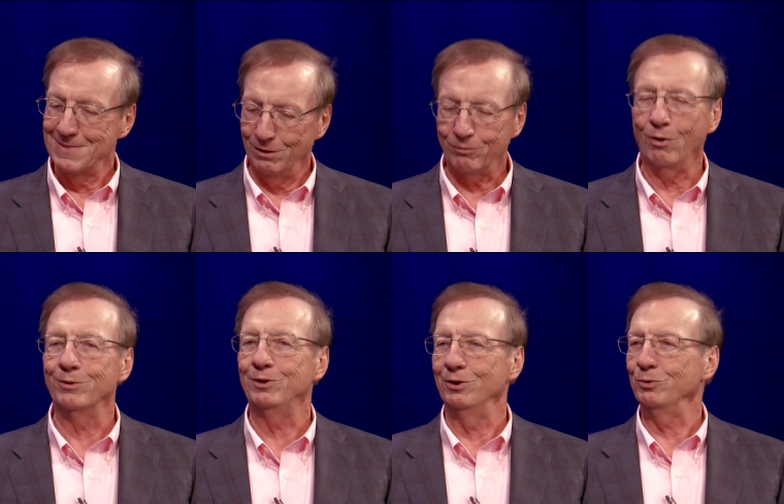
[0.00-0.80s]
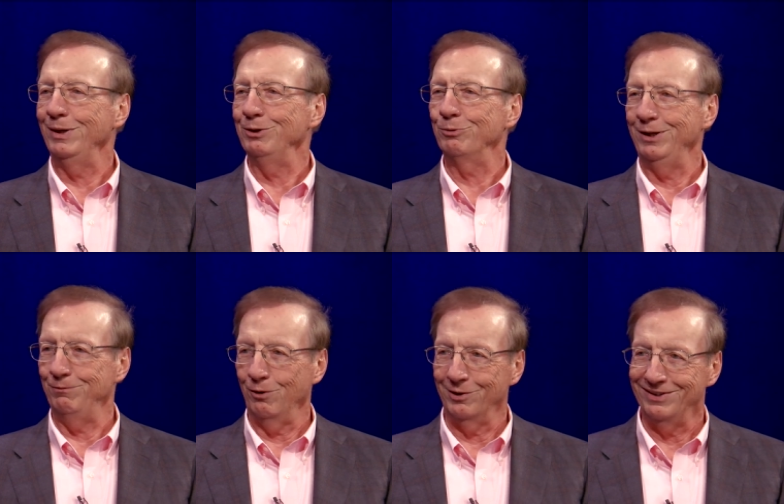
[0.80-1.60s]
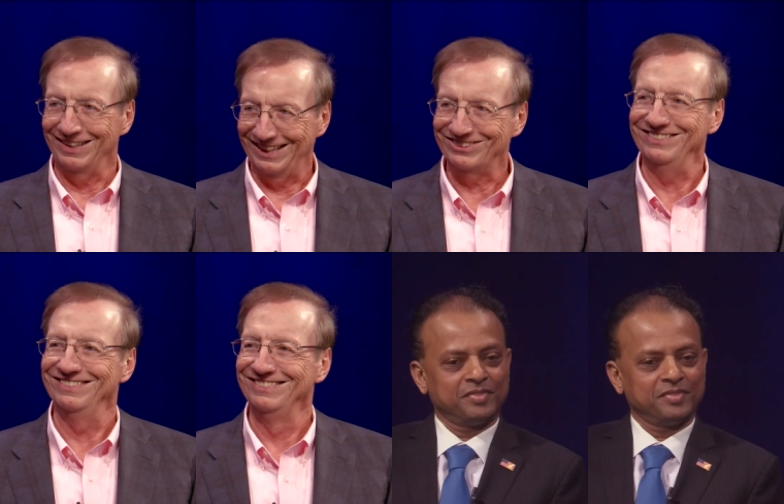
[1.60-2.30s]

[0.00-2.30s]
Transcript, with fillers: look forward to the 2024 election.